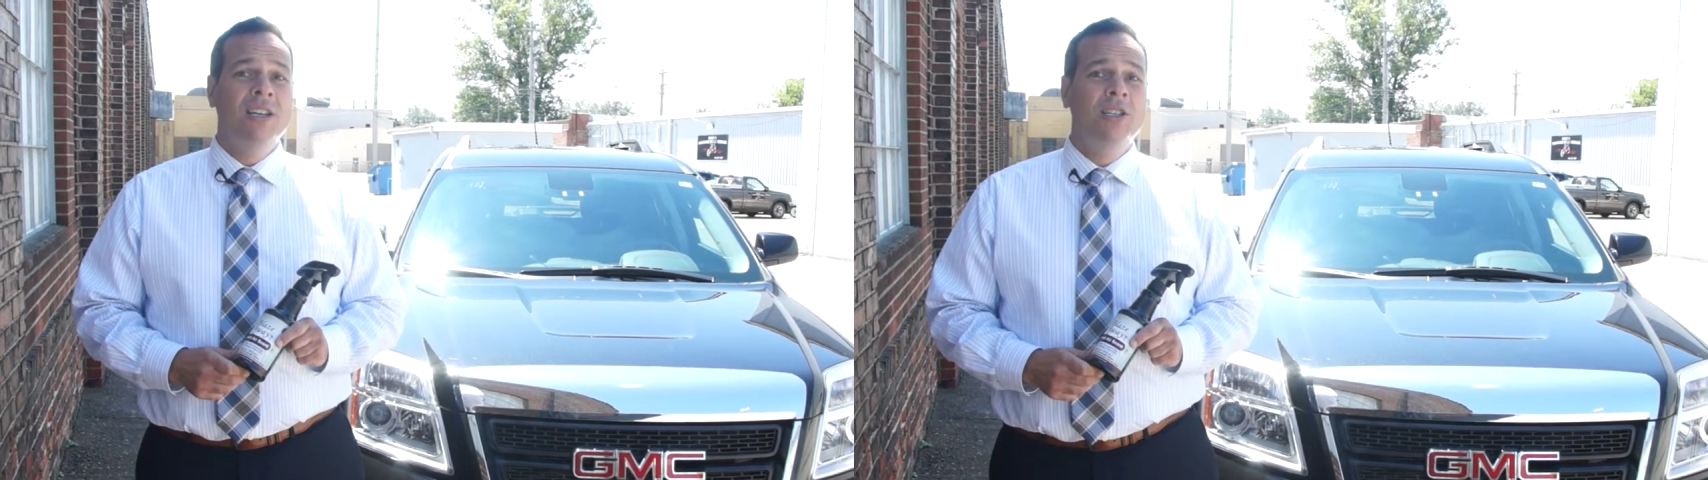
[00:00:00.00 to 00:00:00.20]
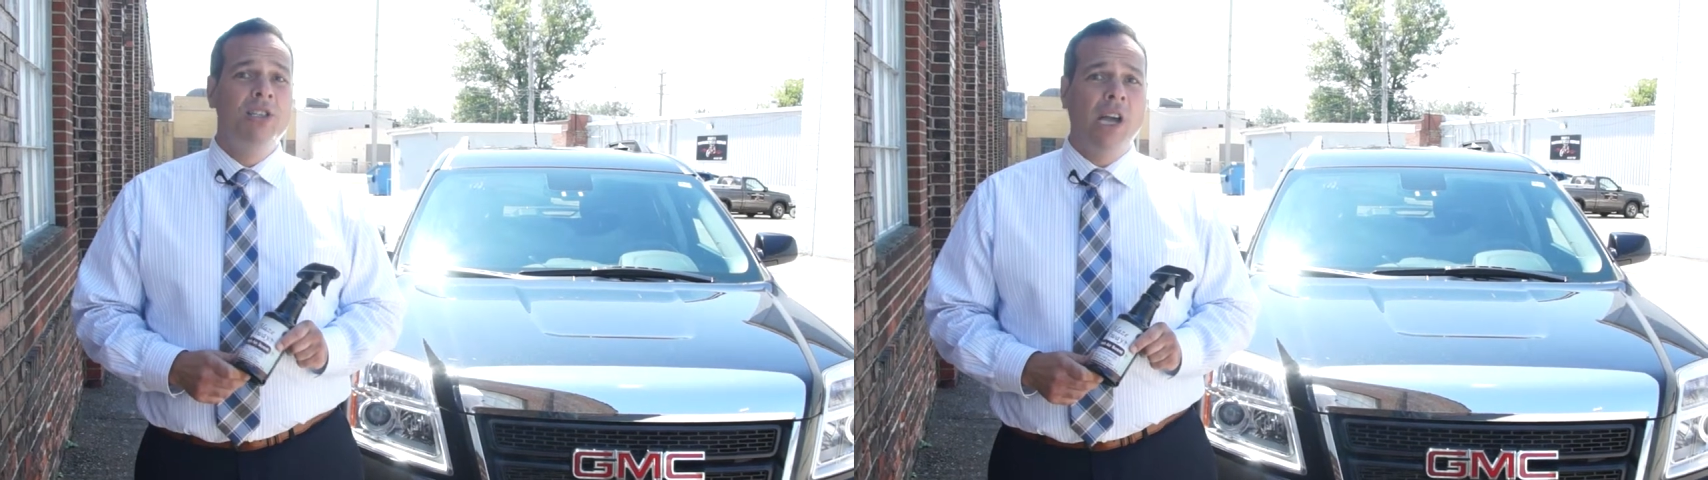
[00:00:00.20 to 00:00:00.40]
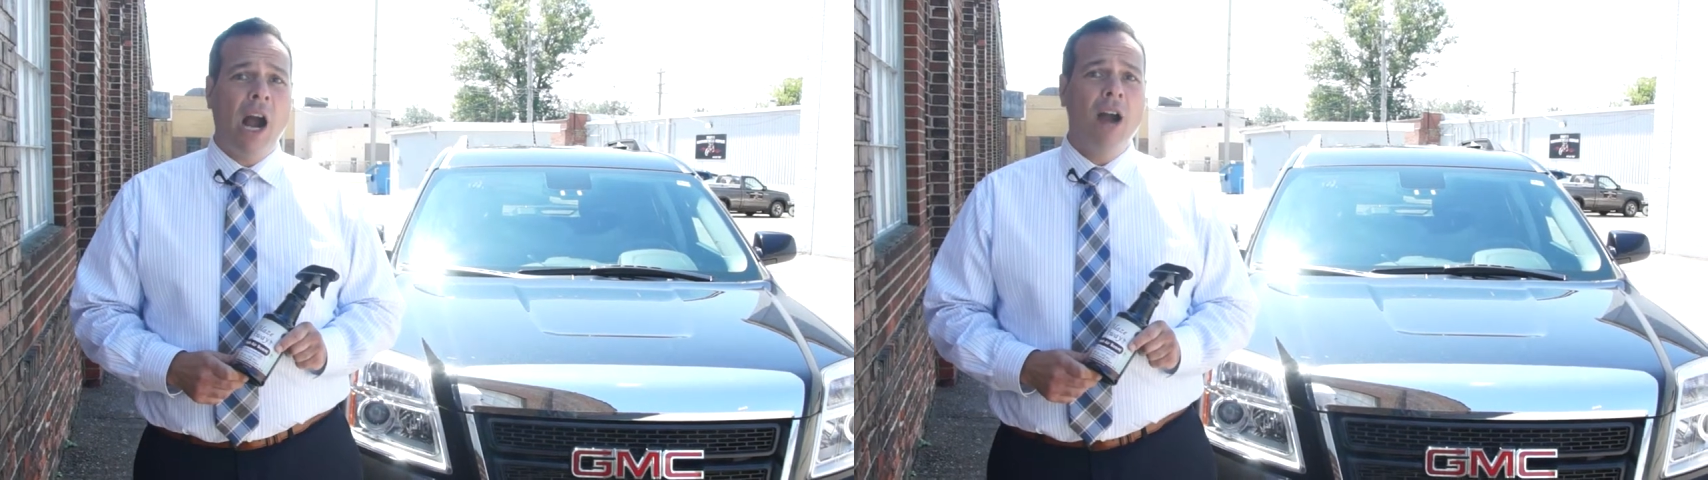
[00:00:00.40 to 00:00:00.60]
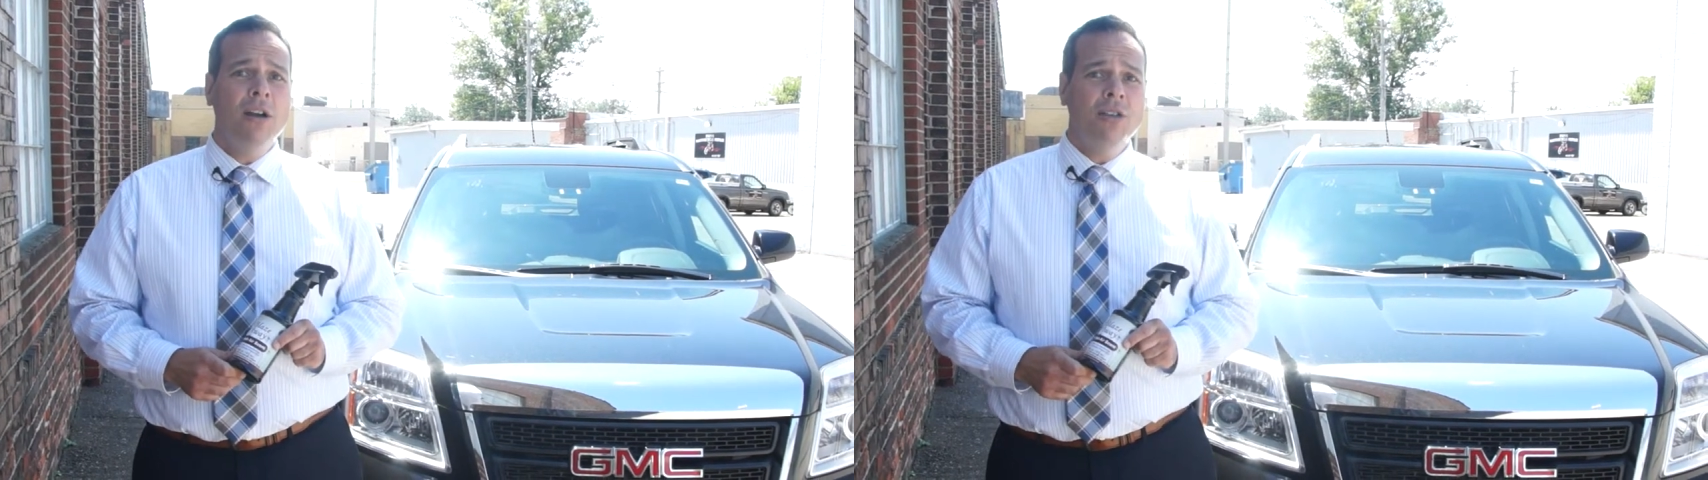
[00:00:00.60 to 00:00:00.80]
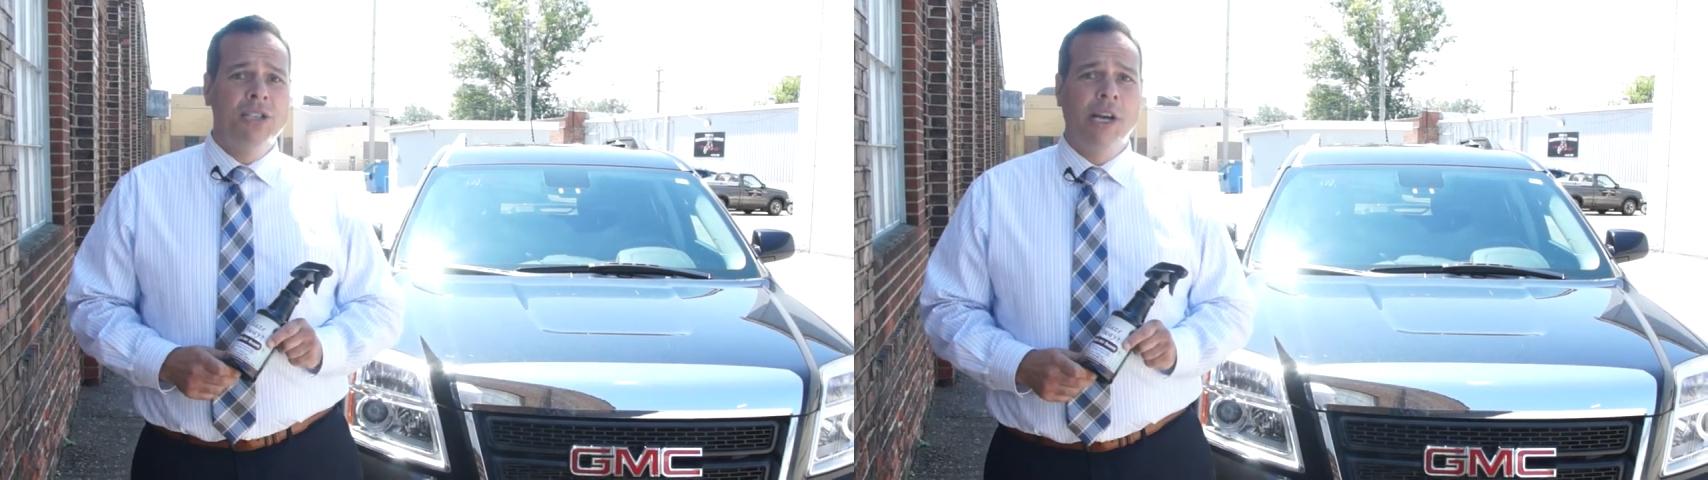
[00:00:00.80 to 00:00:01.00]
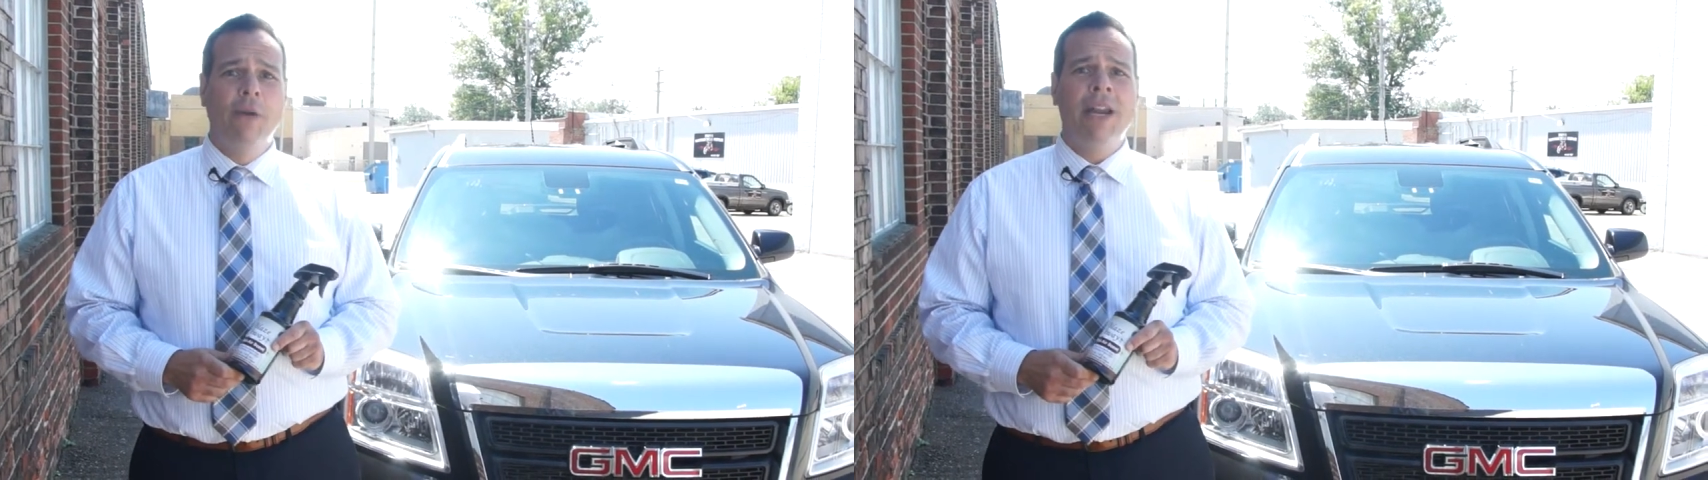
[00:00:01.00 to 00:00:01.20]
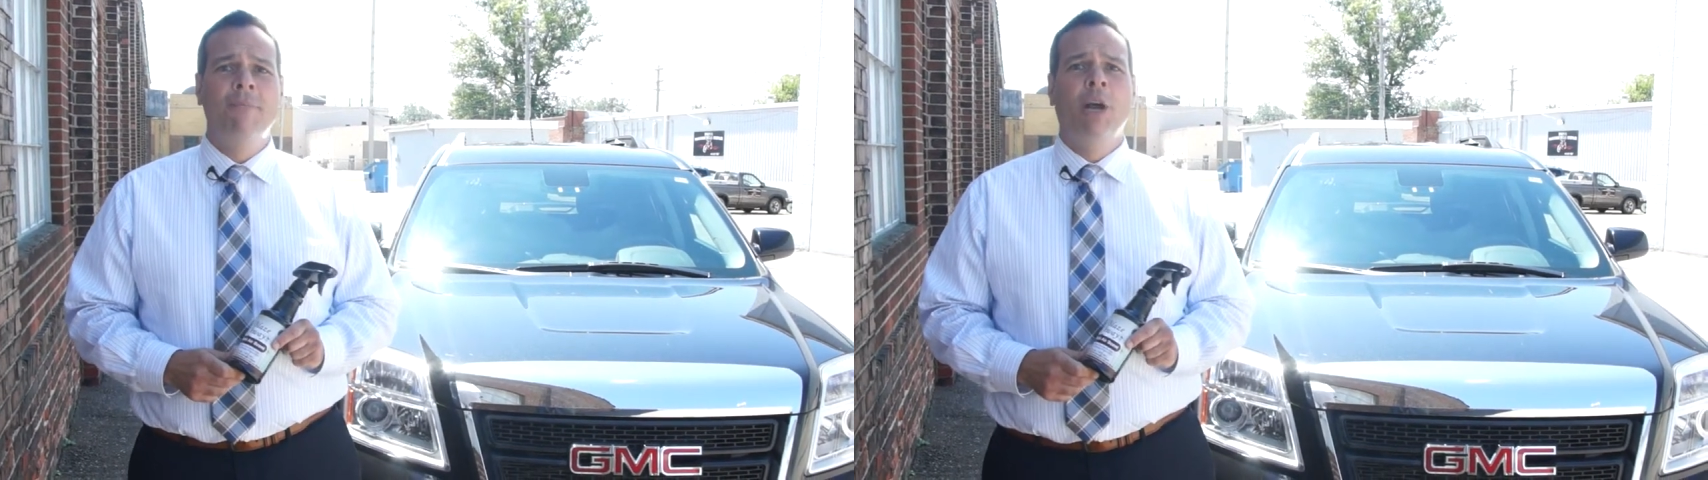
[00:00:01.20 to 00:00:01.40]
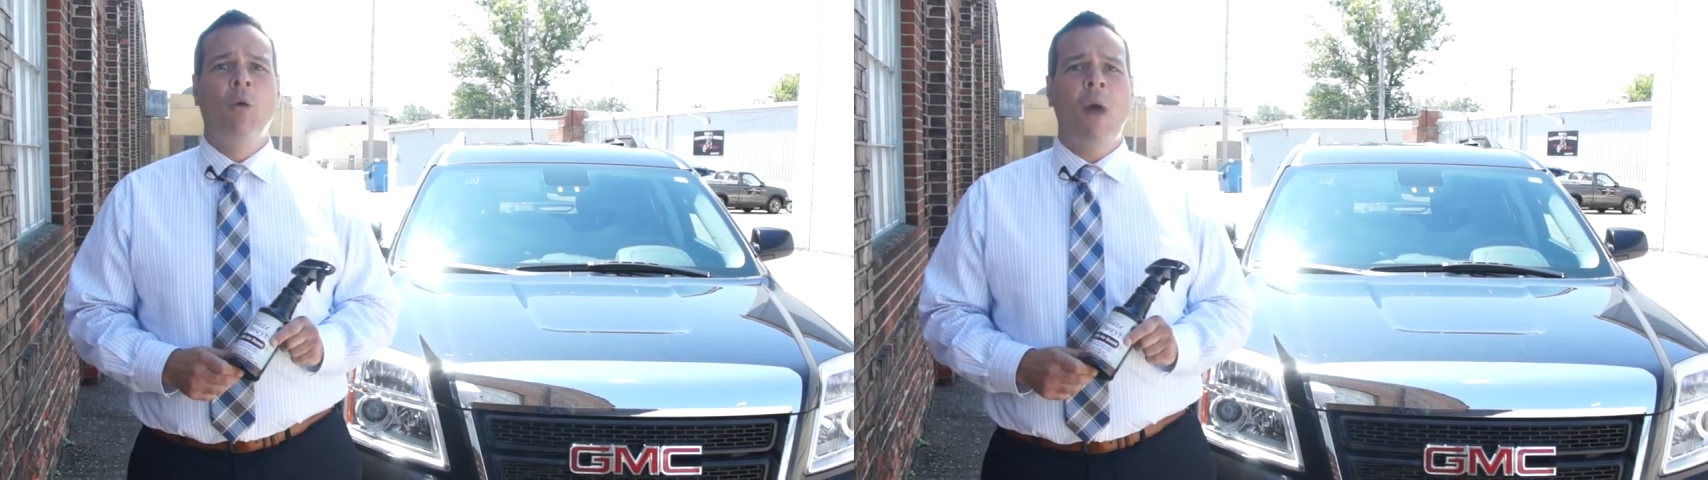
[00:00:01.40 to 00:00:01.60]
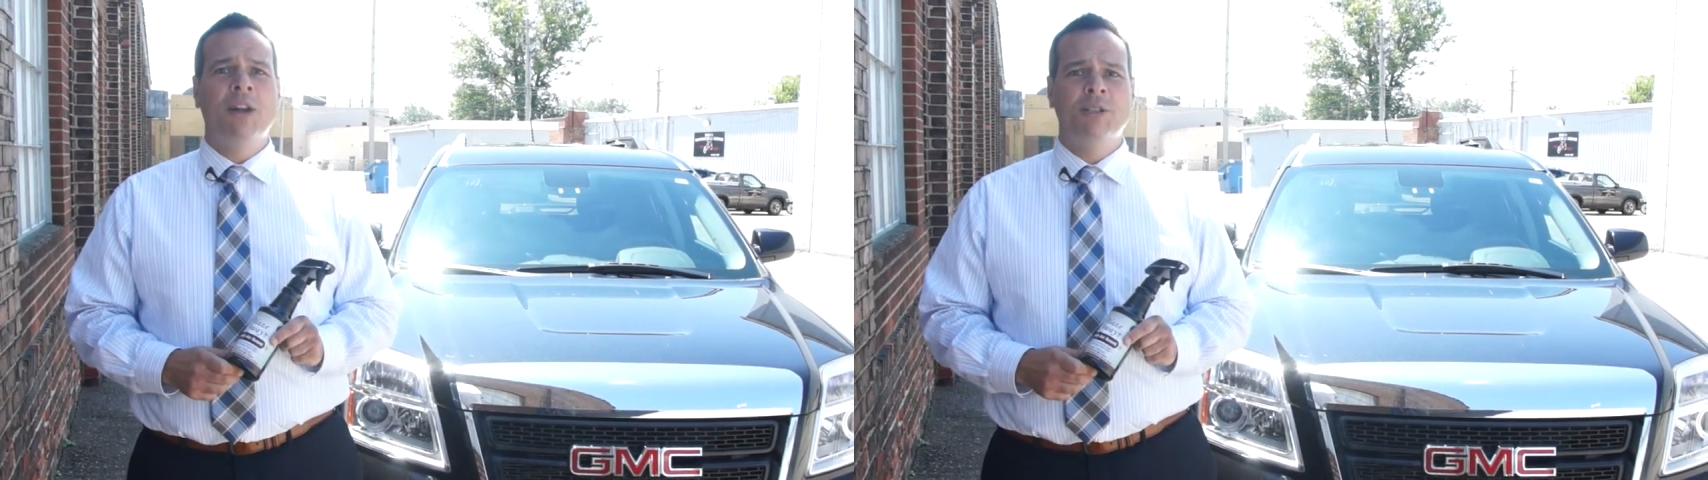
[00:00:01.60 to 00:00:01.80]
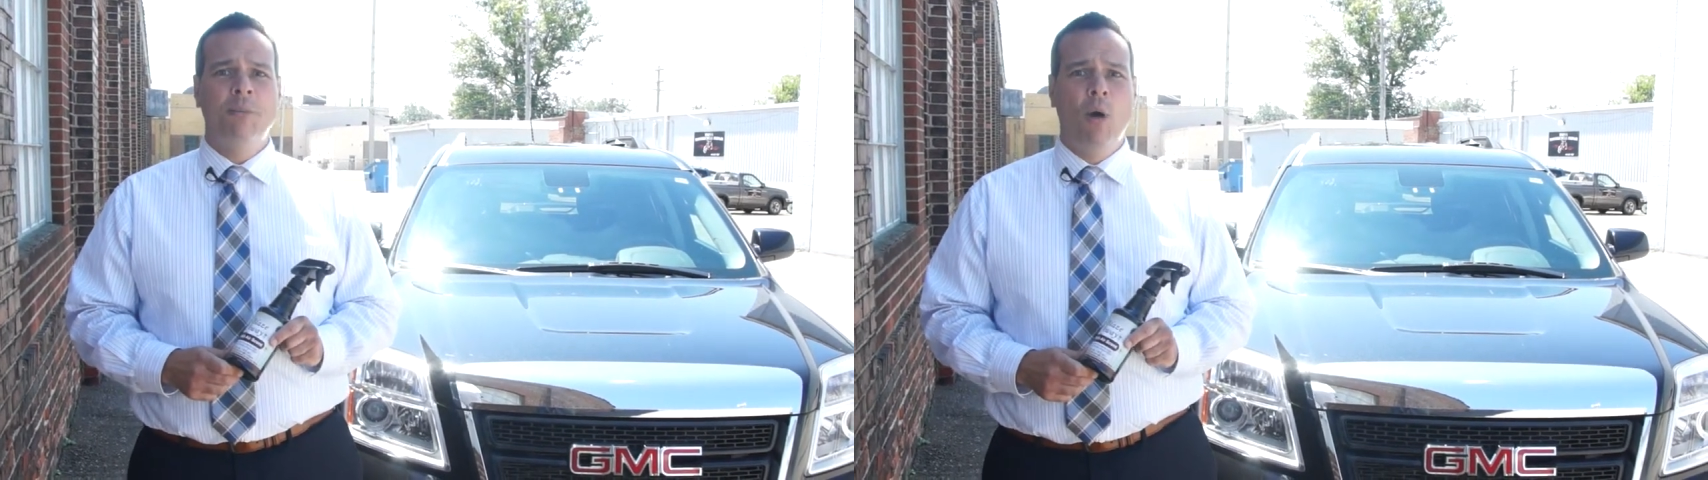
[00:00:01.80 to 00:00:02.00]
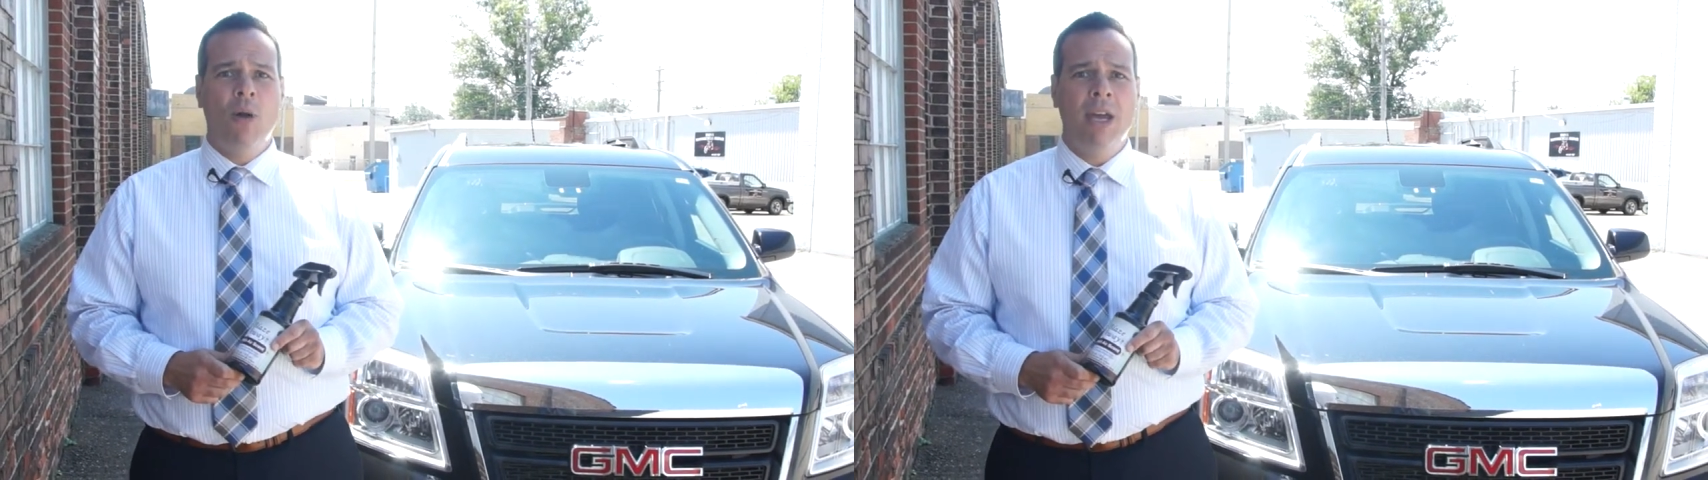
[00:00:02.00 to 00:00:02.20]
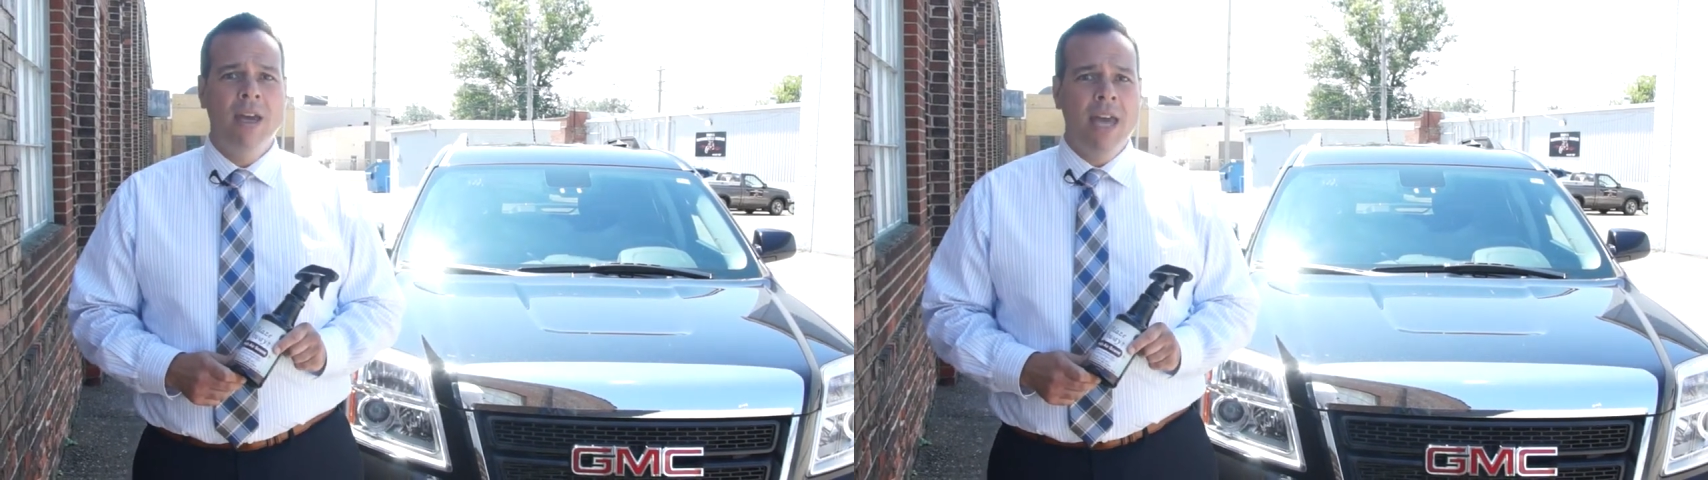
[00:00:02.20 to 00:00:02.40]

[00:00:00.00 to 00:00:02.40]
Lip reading: cigar, cigarette, and marijuana smoke,